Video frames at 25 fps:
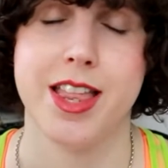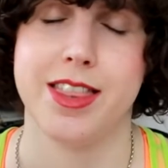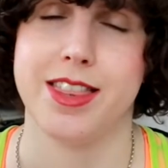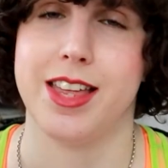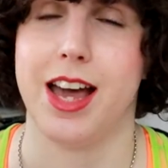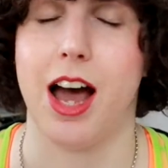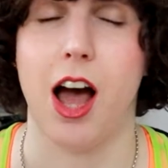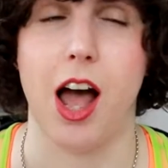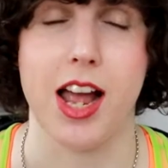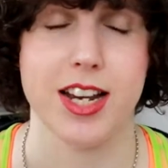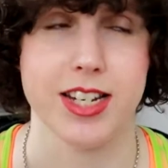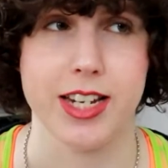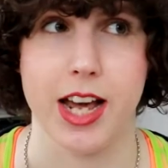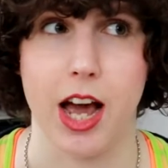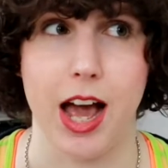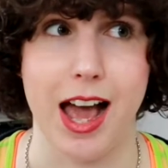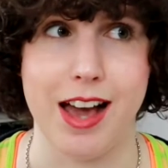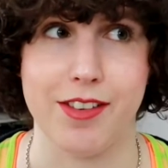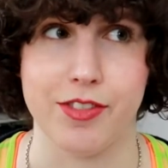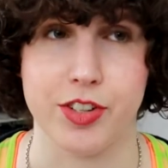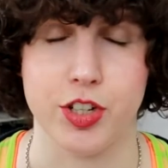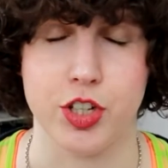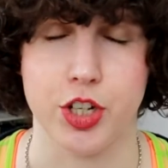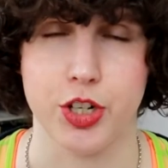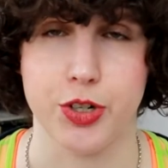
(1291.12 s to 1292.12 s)
that I
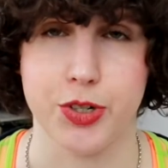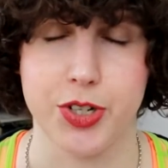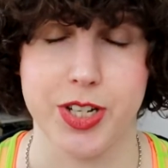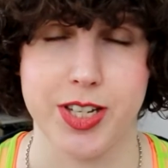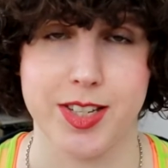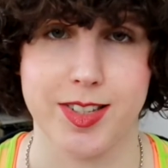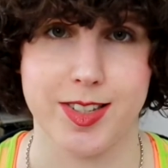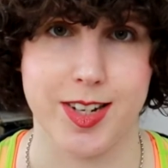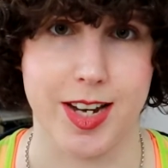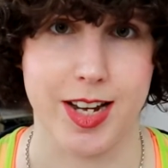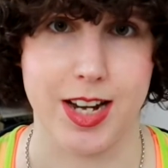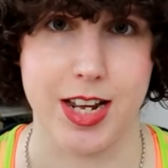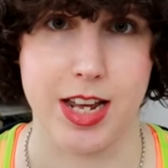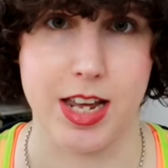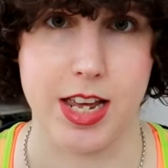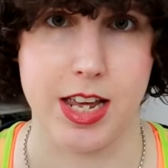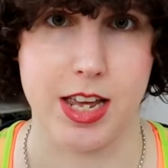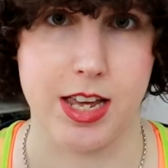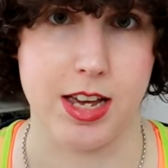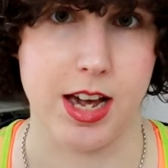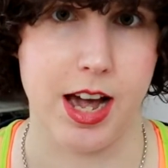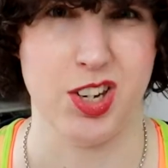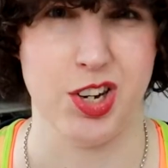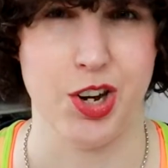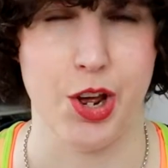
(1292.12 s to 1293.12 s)
haven't noticed
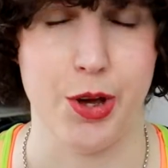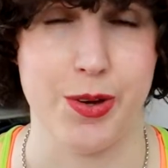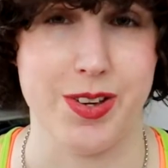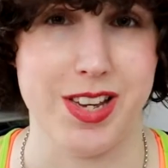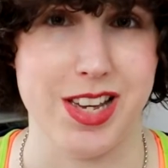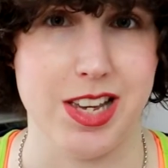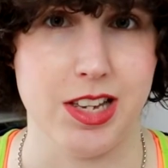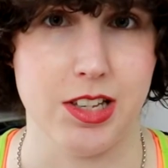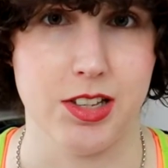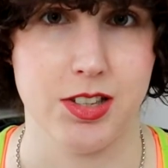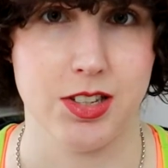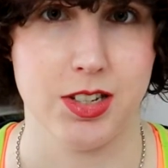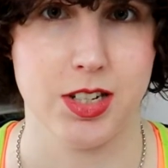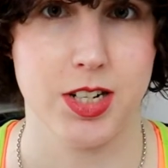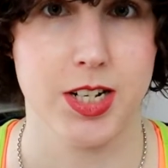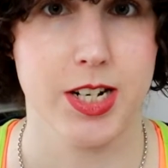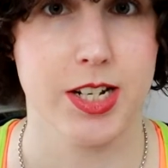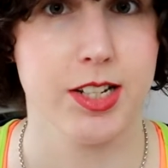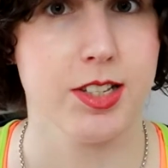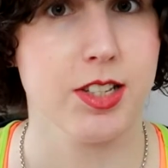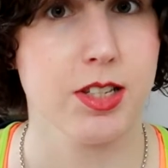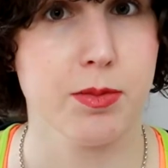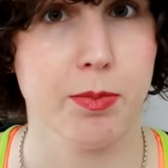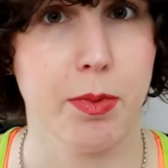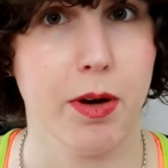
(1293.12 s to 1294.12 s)
any, you know,
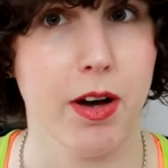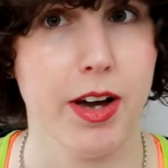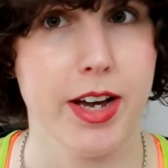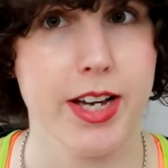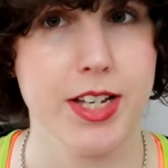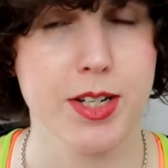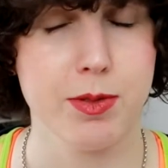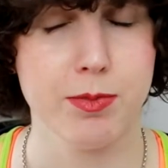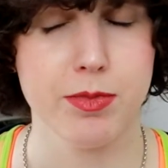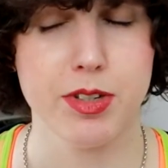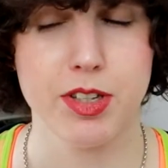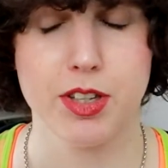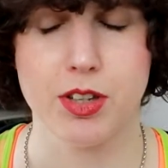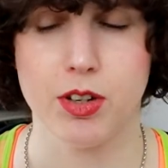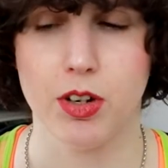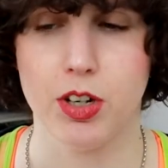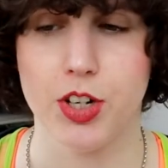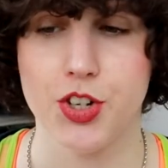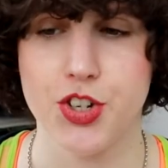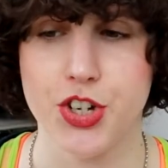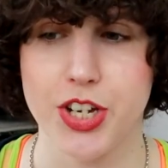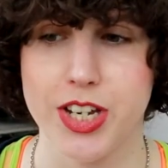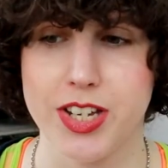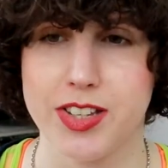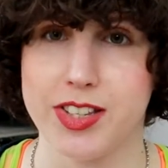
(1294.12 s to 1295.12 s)
Eastern-inspired
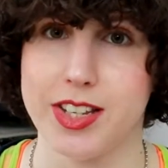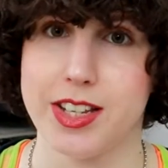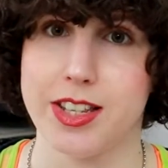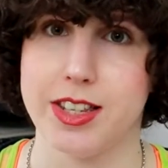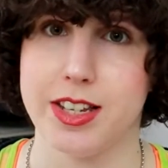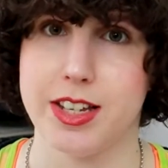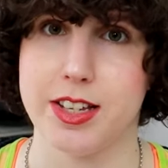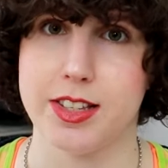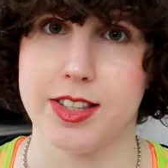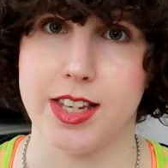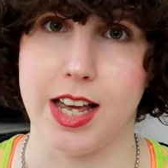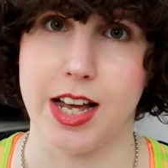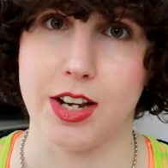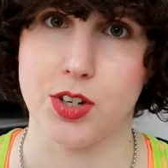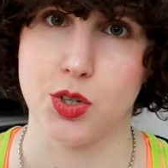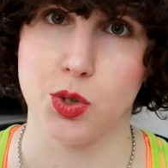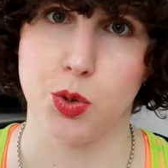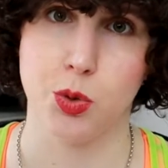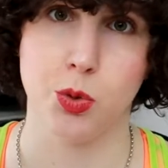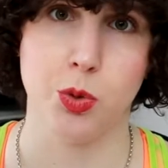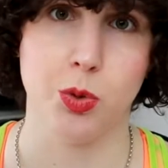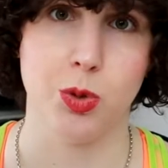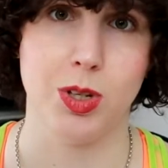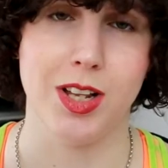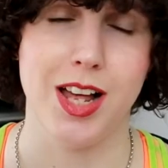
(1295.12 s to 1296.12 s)
mythologies in this at
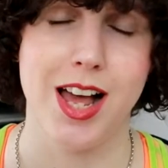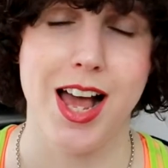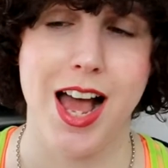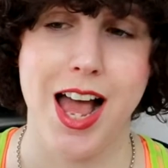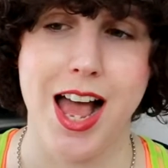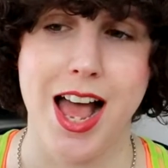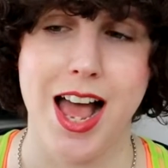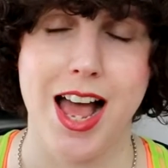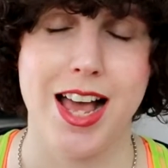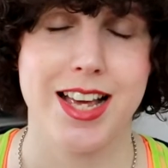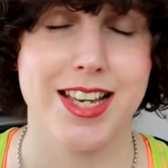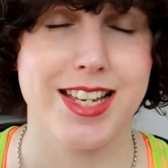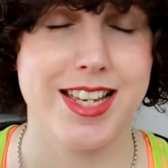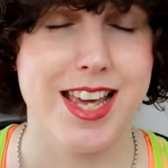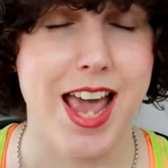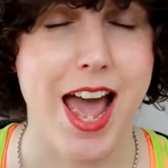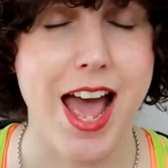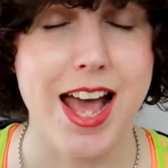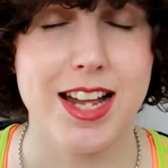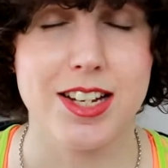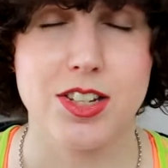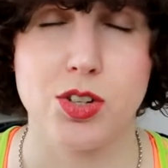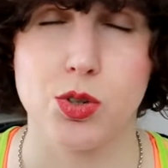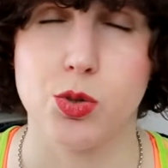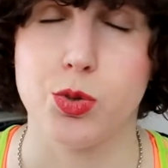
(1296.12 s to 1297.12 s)
all
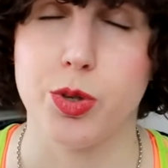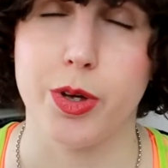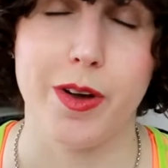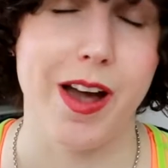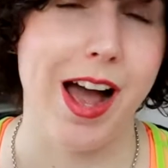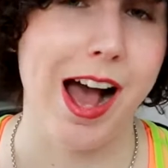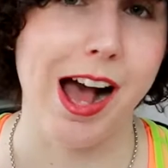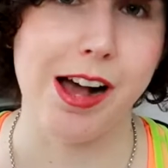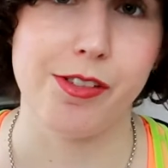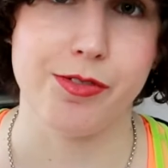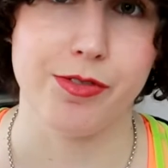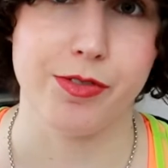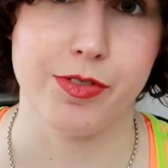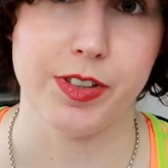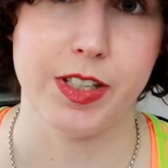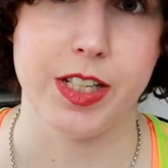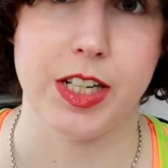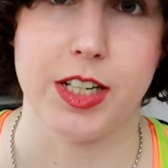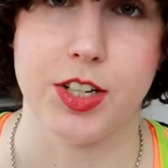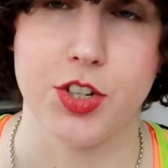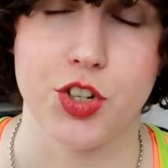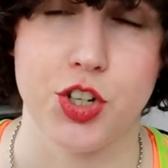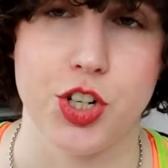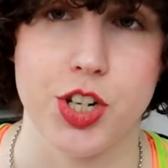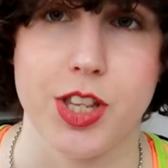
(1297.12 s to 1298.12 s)
yet, although I haven't
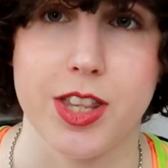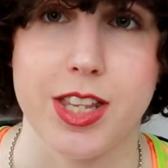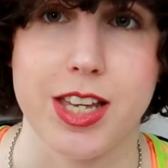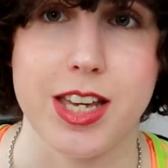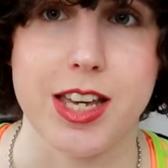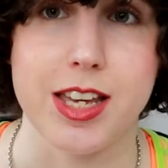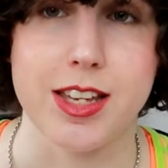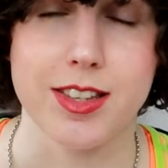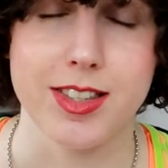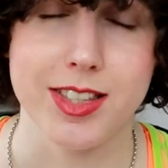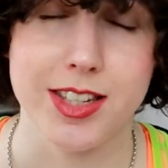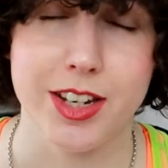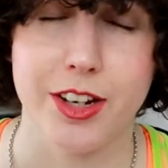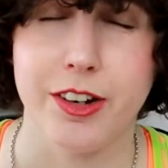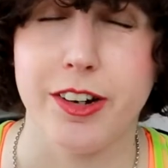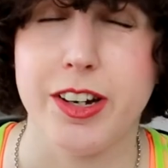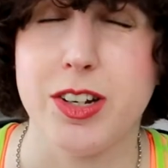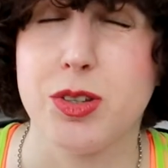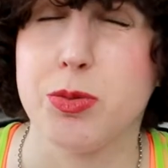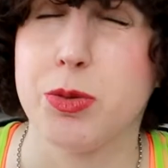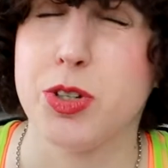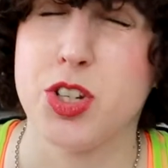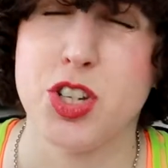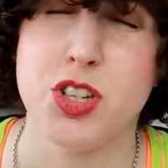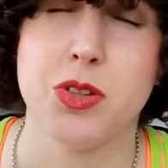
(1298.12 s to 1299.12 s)
finished the
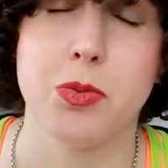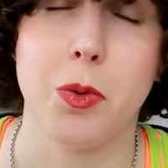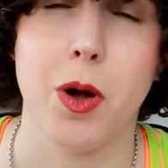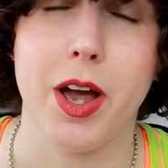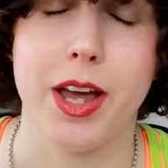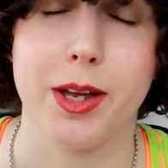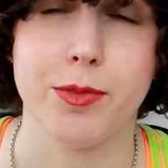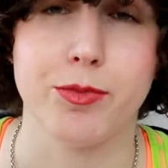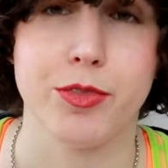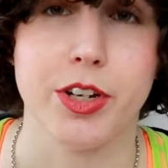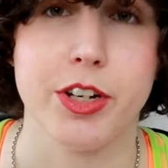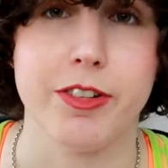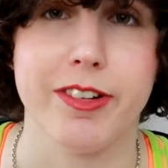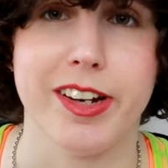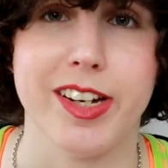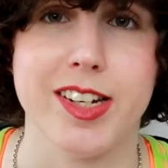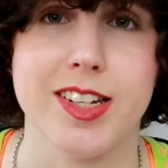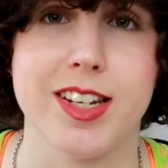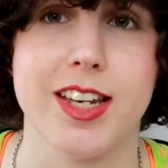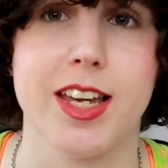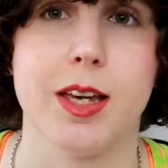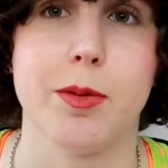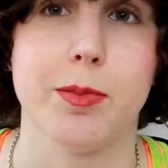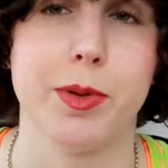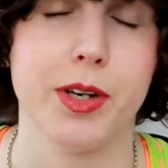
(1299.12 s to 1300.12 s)
series, which is why I'm
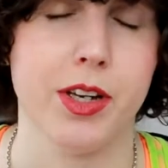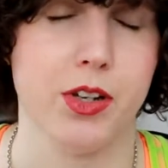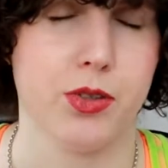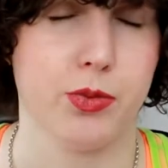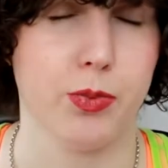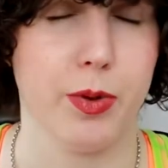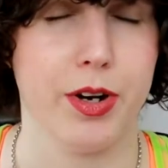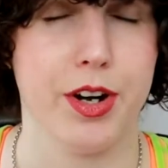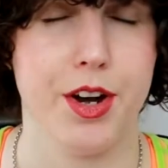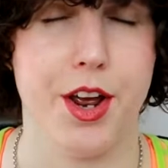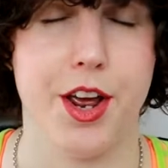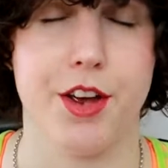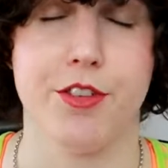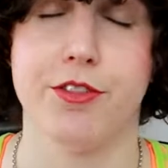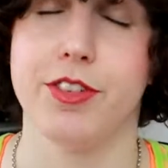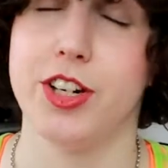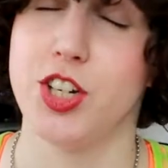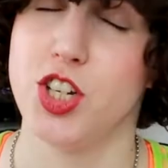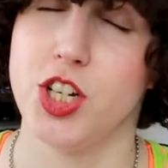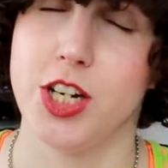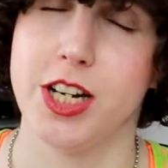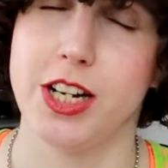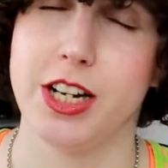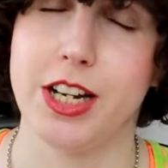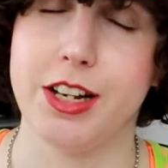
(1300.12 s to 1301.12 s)
rereading it, because when I
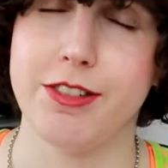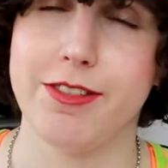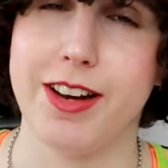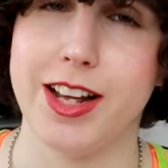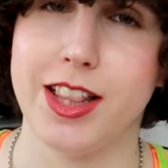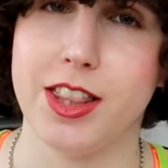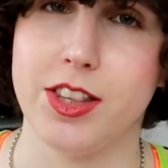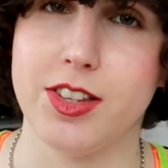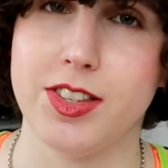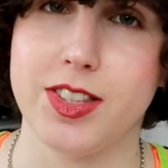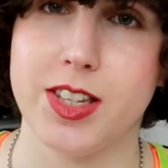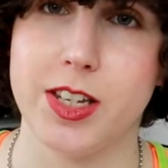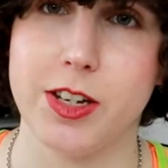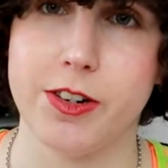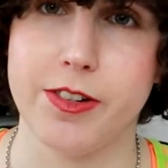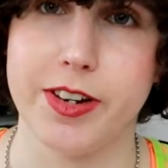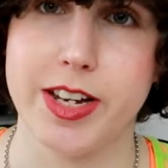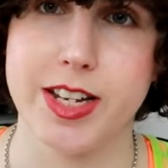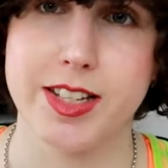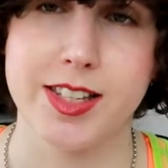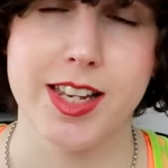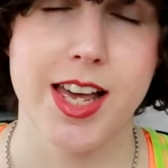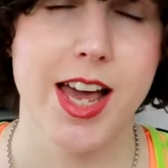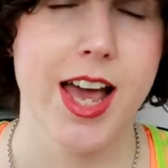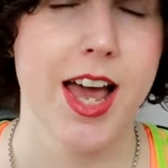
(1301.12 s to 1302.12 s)
originally read the
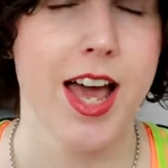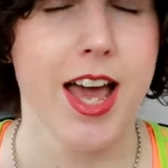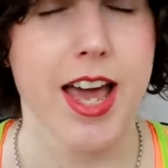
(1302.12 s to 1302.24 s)
series,